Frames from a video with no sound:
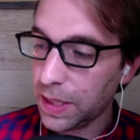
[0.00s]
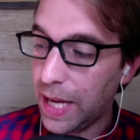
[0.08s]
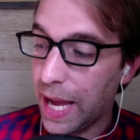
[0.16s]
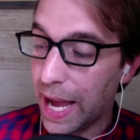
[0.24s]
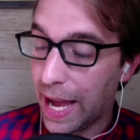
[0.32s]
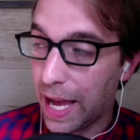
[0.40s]

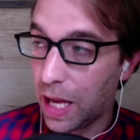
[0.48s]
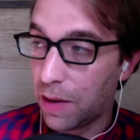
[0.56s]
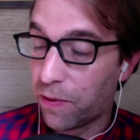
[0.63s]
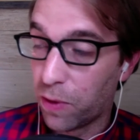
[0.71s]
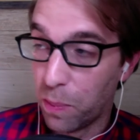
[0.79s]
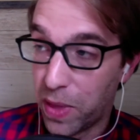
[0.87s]
And
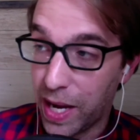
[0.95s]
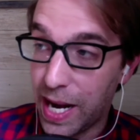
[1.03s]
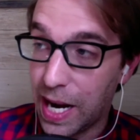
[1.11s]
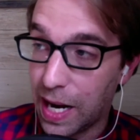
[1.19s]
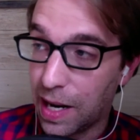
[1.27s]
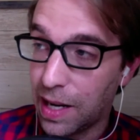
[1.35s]
from
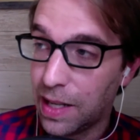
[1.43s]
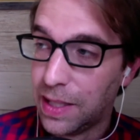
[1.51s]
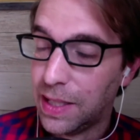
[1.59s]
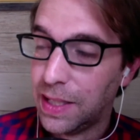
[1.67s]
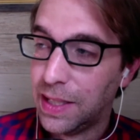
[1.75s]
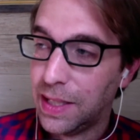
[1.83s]
there,
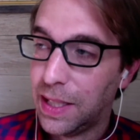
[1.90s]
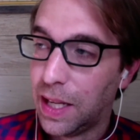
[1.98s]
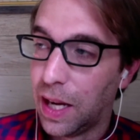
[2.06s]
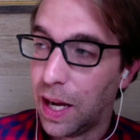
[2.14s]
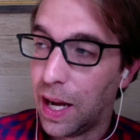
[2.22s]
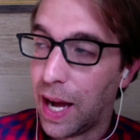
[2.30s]

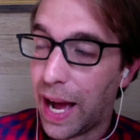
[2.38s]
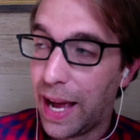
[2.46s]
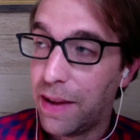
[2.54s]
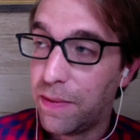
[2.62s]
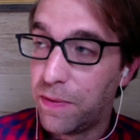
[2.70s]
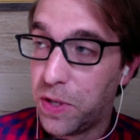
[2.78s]
I
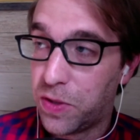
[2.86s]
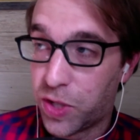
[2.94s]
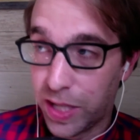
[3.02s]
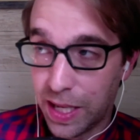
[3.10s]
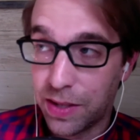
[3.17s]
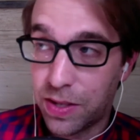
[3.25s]
have
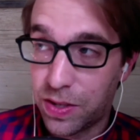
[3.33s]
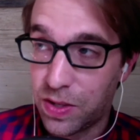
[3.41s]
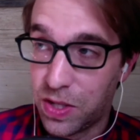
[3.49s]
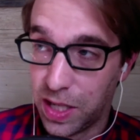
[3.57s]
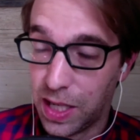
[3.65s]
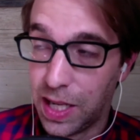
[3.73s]
since
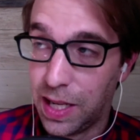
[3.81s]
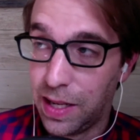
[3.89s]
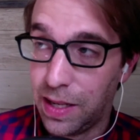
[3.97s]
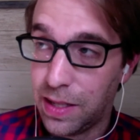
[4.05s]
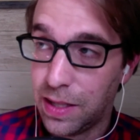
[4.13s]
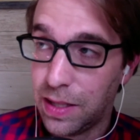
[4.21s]
done